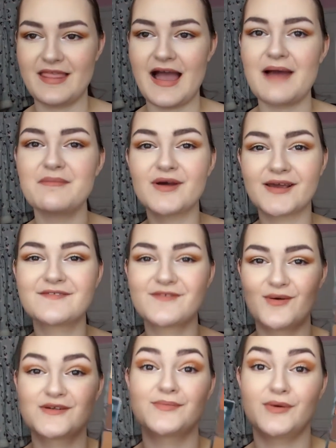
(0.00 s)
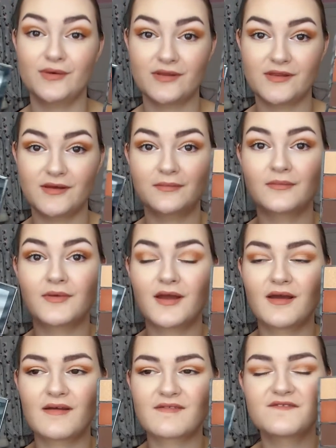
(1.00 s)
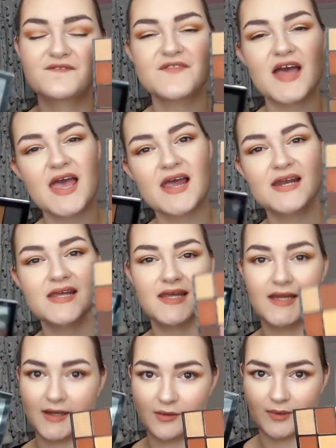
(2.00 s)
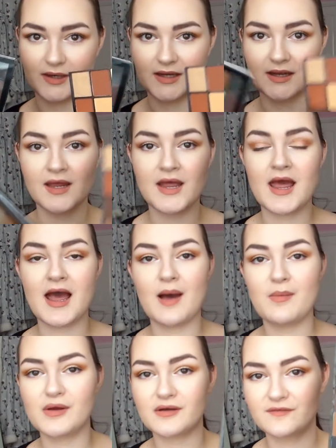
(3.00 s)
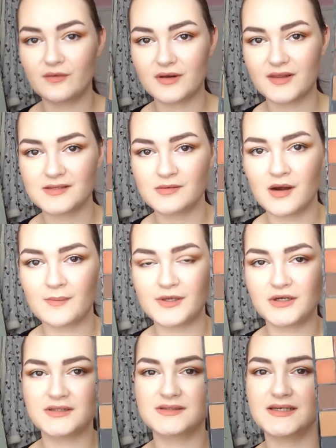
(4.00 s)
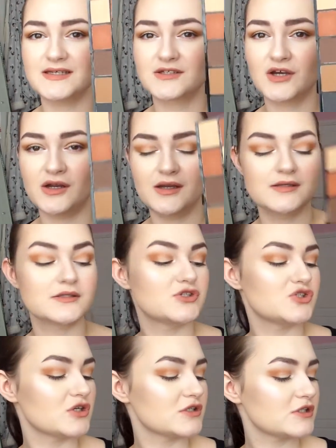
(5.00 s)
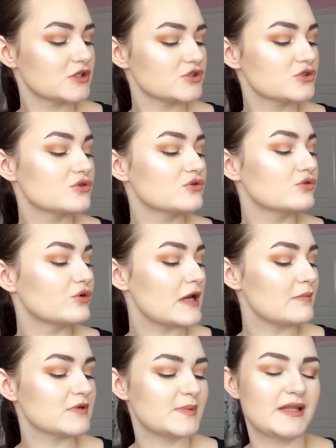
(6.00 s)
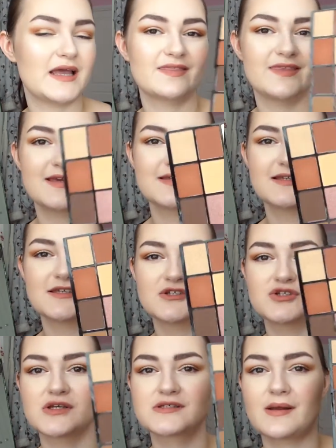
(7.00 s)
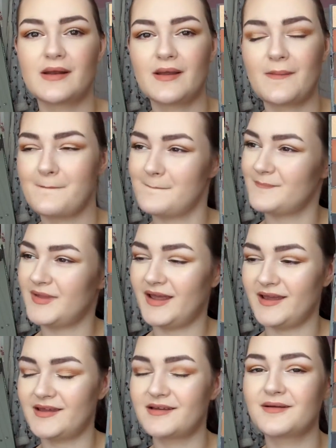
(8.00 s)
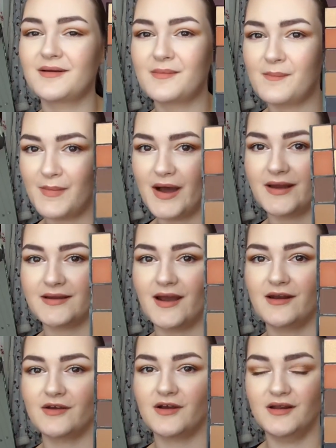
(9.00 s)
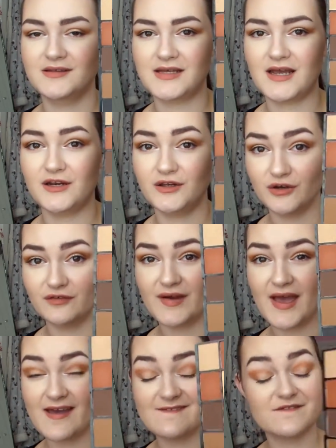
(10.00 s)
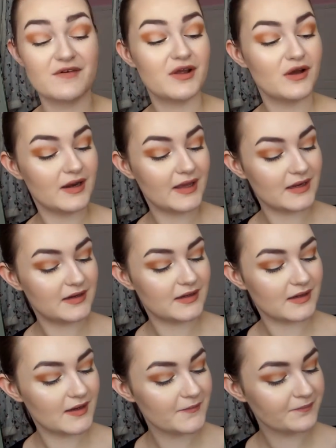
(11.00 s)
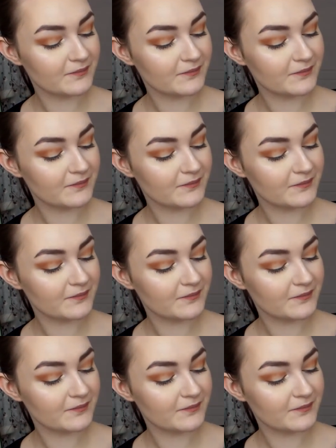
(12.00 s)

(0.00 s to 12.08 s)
I'm looking forward to both of them fairly equally. I'm looking forward to this one because these colours just scream to me. Like, this is just like my kind of colours. I love every colour in here.